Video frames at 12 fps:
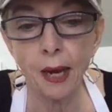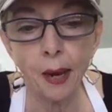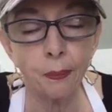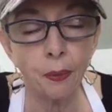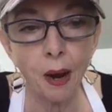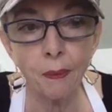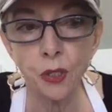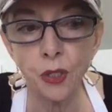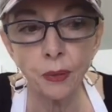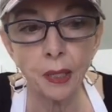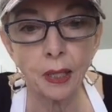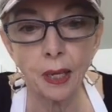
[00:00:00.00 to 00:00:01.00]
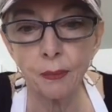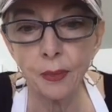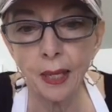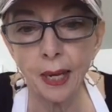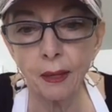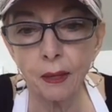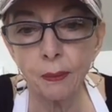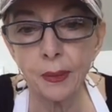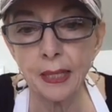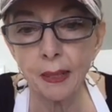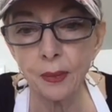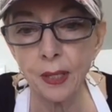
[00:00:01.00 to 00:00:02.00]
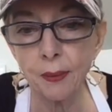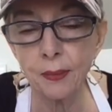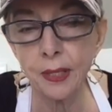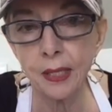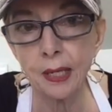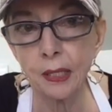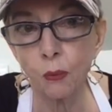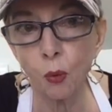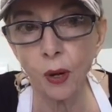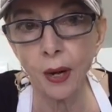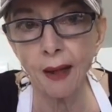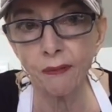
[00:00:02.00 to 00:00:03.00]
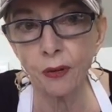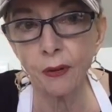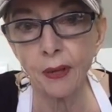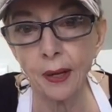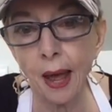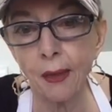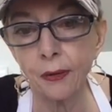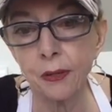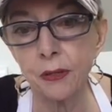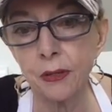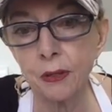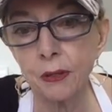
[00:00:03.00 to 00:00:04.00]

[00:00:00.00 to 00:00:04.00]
I promise you it'll come together, but sometimes it takes more effort than others.